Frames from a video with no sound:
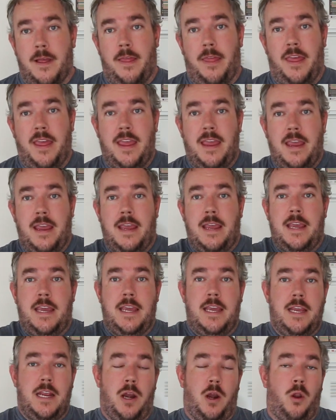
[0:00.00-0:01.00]

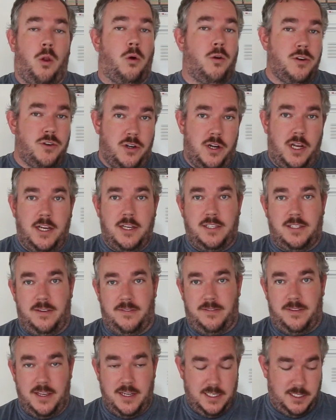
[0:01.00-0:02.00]
the laundry list of
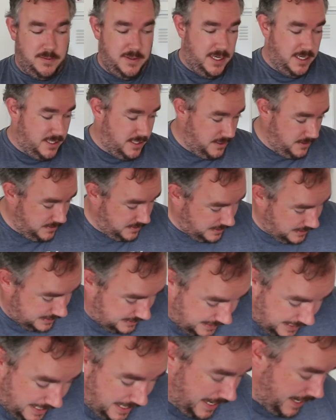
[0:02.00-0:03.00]
things we need to do to this
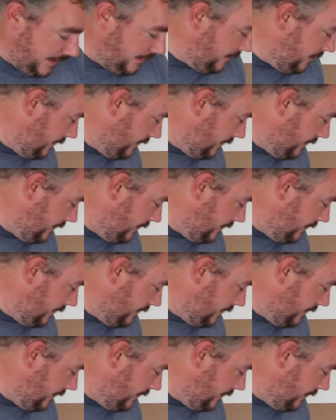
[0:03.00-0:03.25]
car.